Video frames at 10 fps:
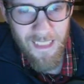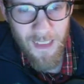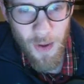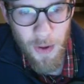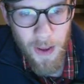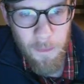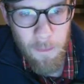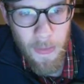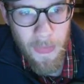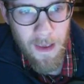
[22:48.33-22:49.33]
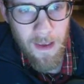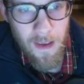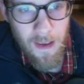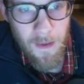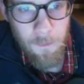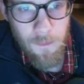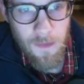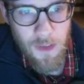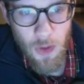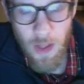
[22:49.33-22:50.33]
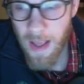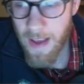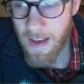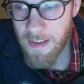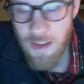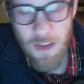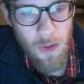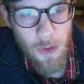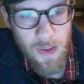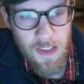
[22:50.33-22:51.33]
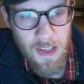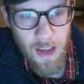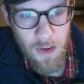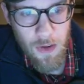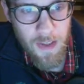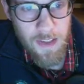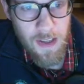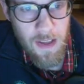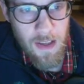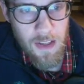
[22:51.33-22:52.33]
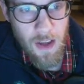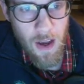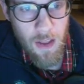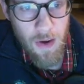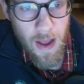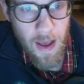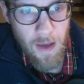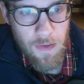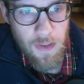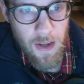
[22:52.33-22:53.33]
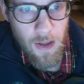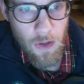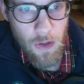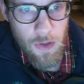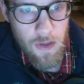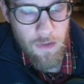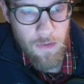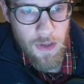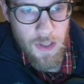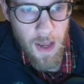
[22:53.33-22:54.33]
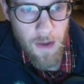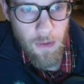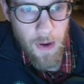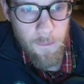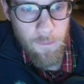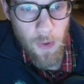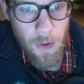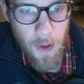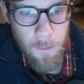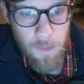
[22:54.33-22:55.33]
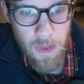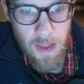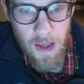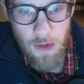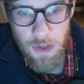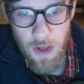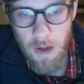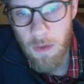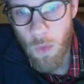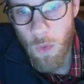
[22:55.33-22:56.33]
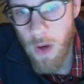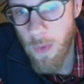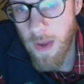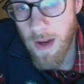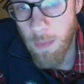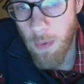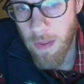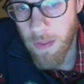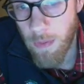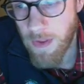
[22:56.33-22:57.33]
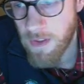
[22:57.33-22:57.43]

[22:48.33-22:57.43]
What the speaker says: Okay. So the ligase is gluing this together. You can see this other half is getting glued to the first half, right? Okay. The end result, what do we end up with? When this is